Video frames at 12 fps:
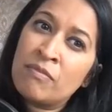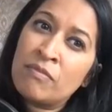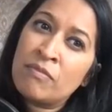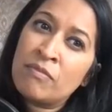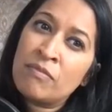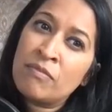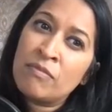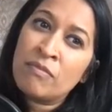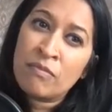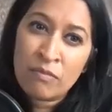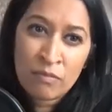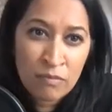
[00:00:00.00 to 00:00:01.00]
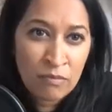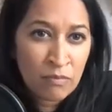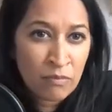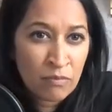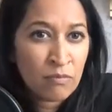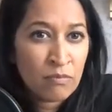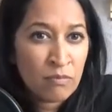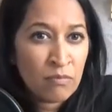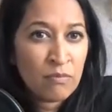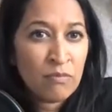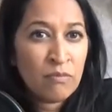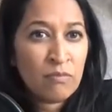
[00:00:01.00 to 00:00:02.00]

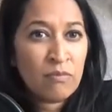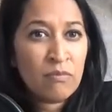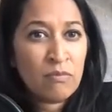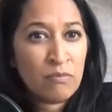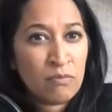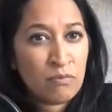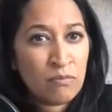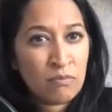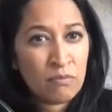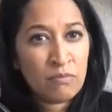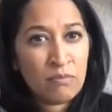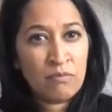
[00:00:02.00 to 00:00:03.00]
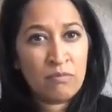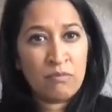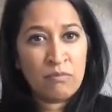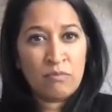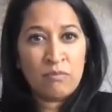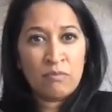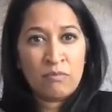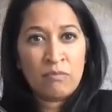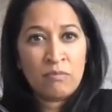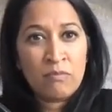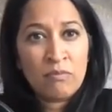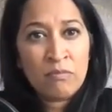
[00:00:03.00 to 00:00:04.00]

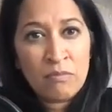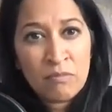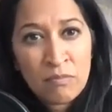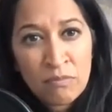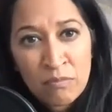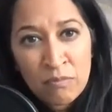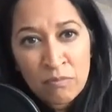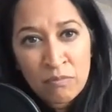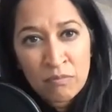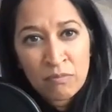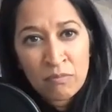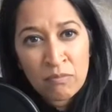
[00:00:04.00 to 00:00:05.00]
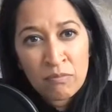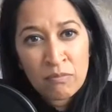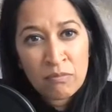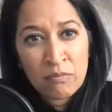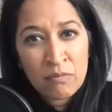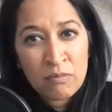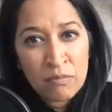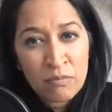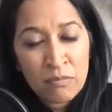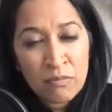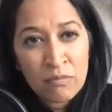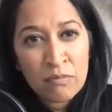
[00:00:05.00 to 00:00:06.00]

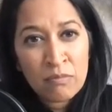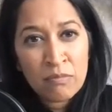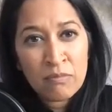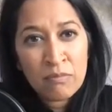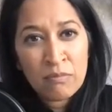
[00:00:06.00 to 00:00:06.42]
[no speech]